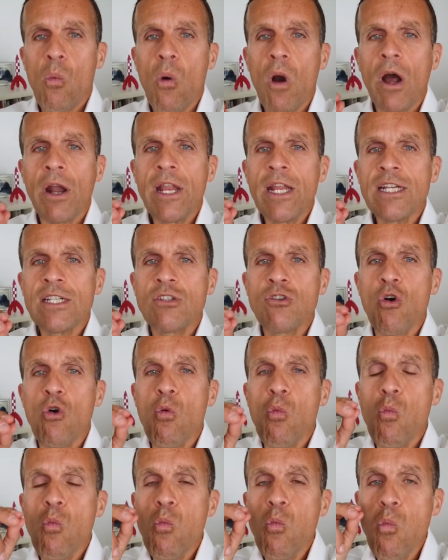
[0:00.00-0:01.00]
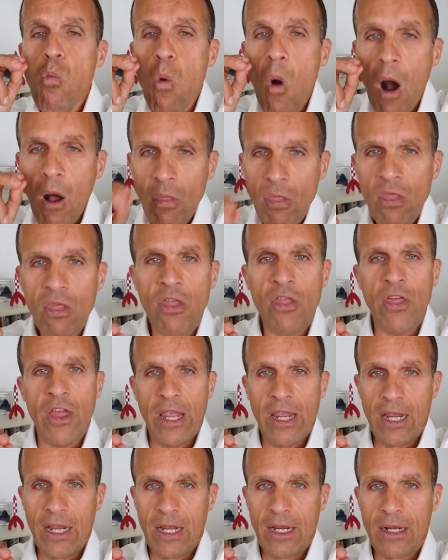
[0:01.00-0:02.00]
what is the one
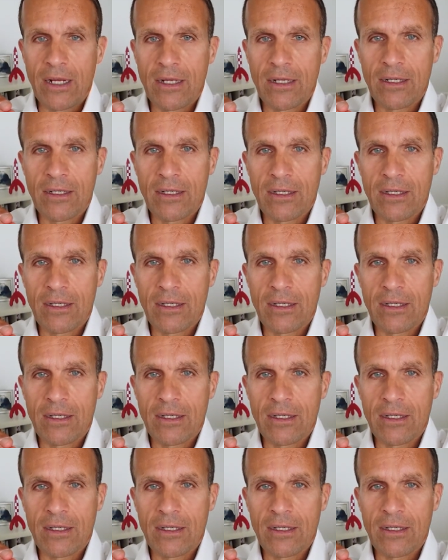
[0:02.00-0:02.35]
thing